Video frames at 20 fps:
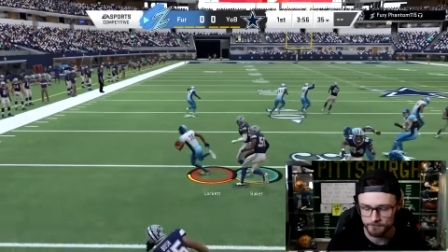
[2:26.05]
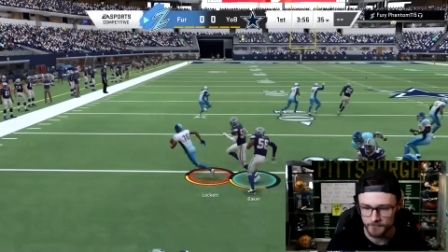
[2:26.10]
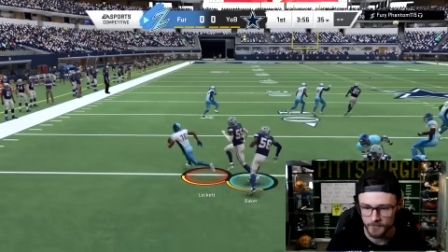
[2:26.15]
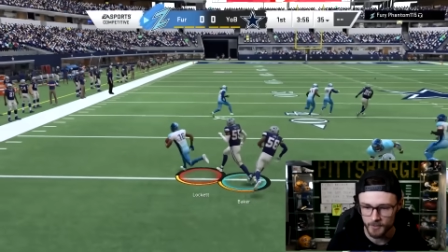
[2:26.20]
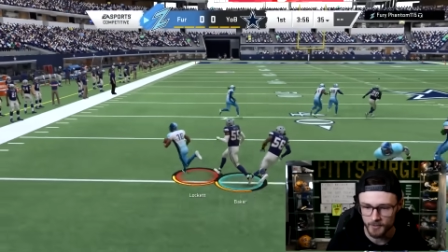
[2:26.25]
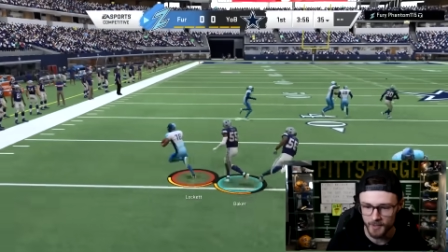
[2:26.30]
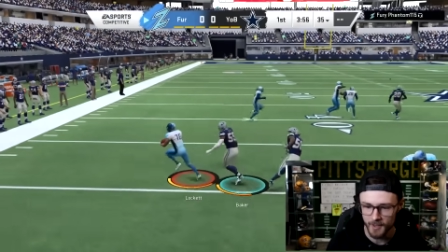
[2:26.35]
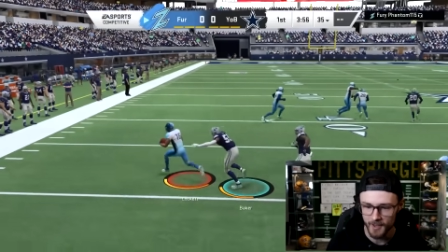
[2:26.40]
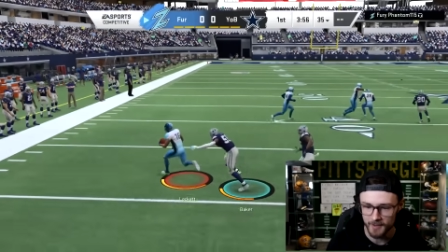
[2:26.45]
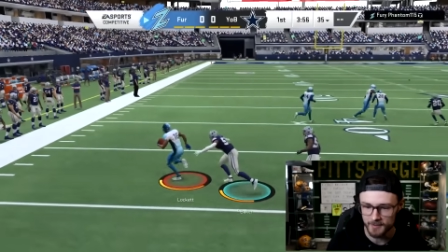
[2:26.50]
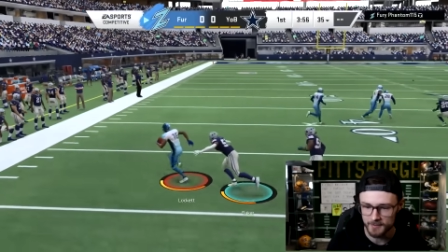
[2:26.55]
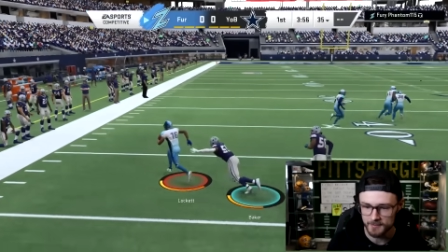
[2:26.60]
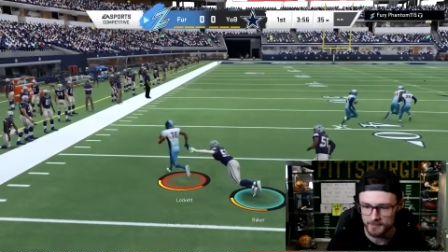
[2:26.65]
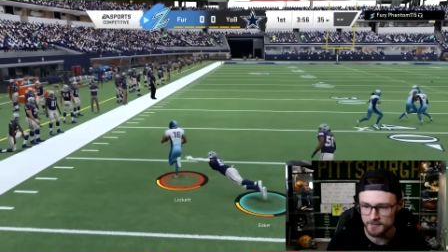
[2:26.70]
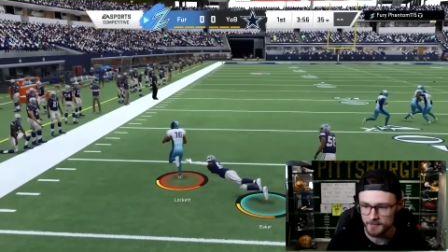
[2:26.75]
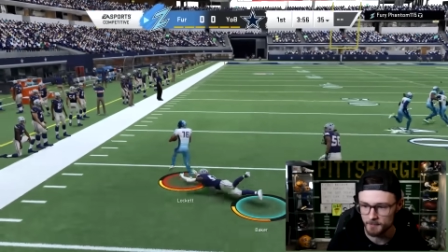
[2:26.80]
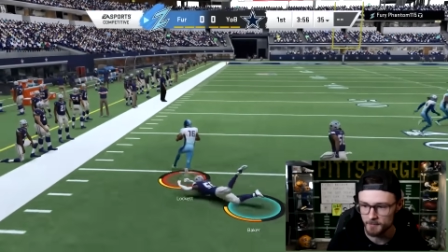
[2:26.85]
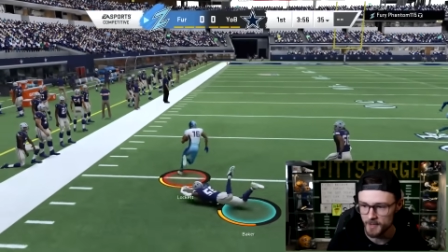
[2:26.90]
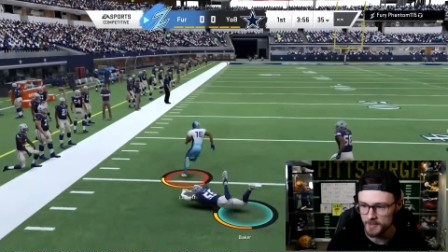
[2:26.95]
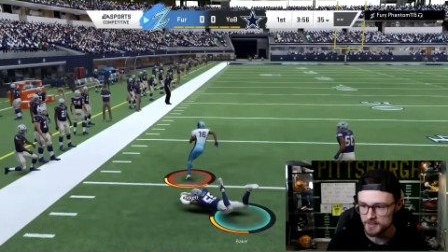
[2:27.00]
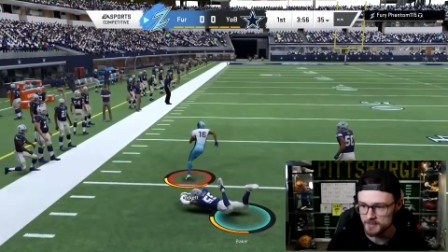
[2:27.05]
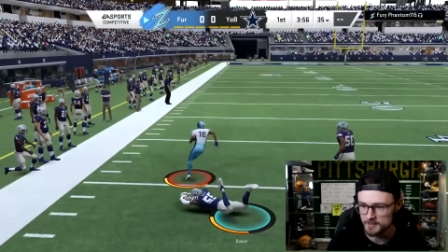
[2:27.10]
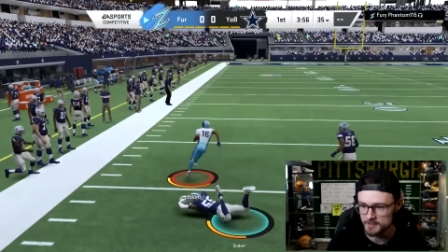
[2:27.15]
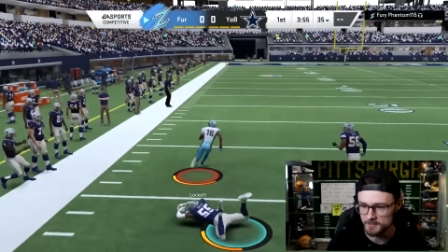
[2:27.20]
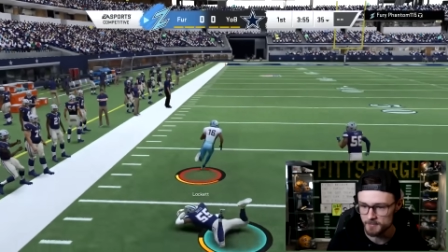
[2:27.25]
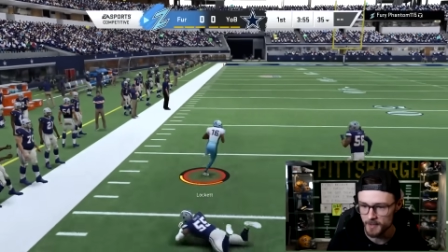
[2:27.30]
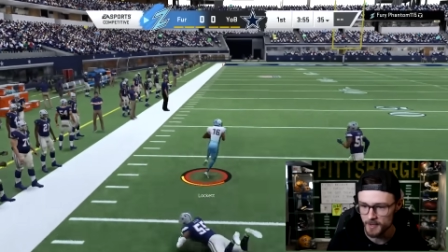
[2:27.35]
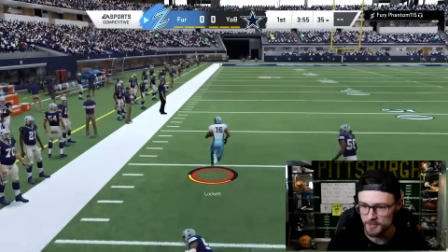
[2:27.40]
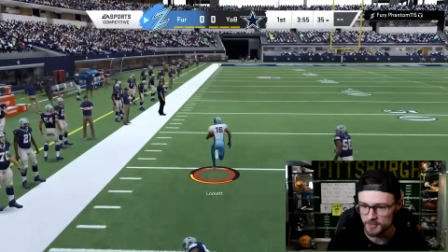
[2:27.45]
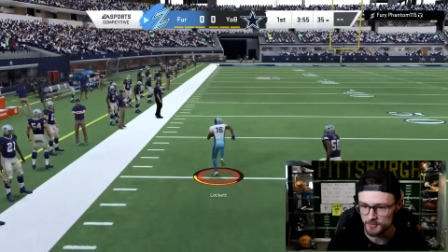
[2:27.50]
Okay, I didn't mention
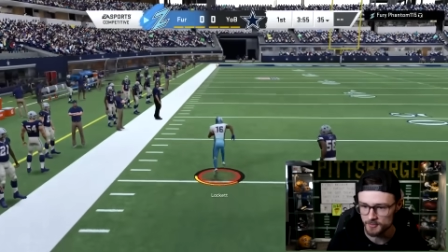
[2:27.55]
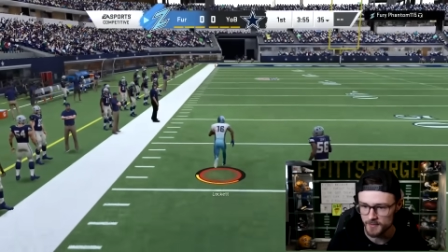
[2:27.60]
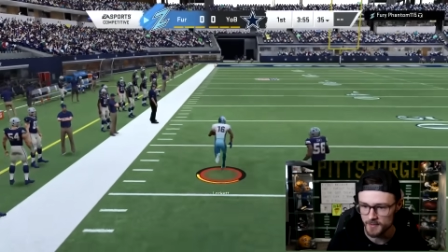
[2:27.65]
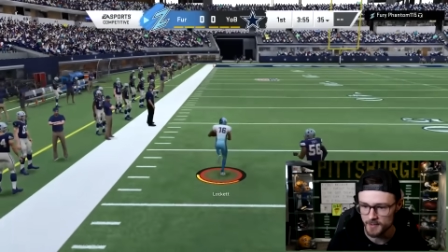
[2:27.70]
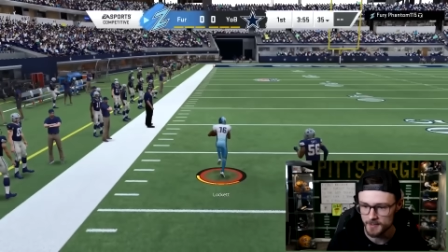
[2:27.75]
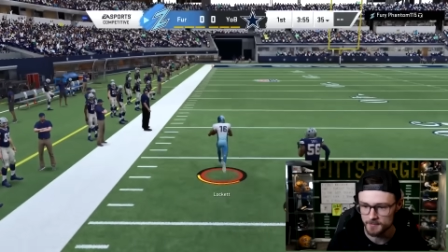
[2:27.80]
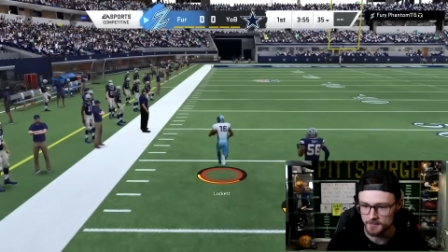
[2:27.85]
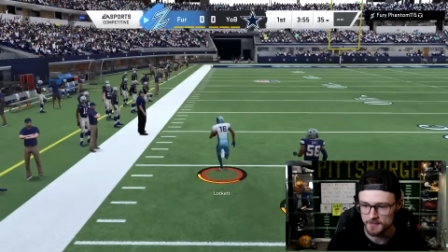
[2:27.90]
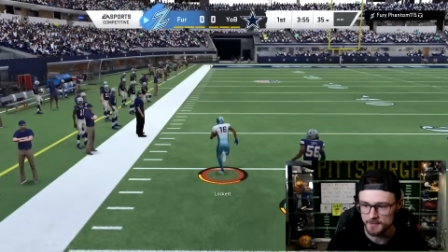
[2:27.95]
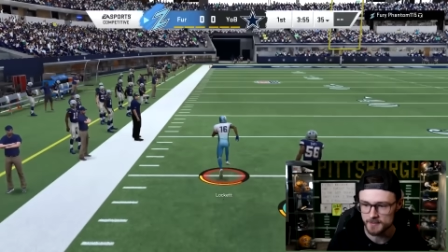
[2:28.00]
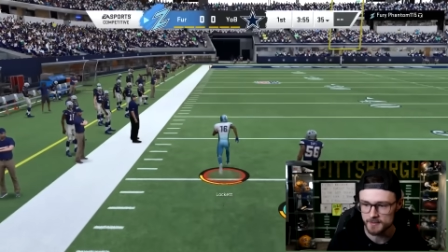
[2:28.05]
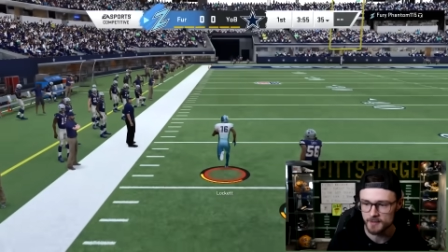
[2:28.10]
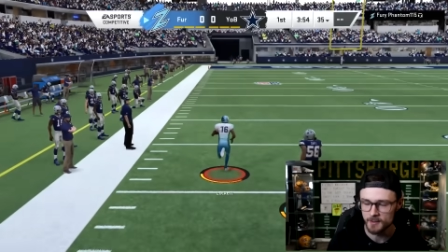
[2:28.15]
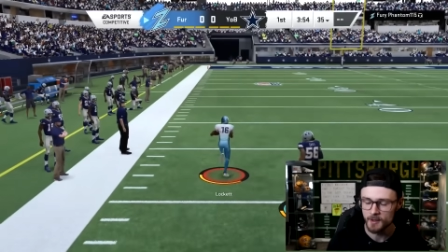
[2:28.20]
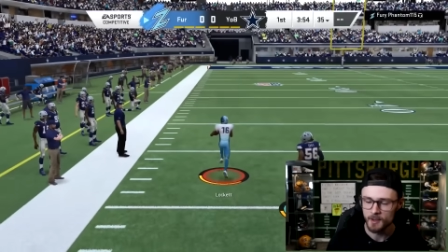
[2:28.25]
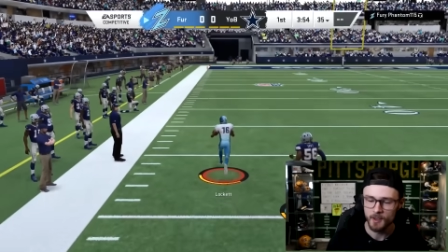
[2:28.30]
special teams.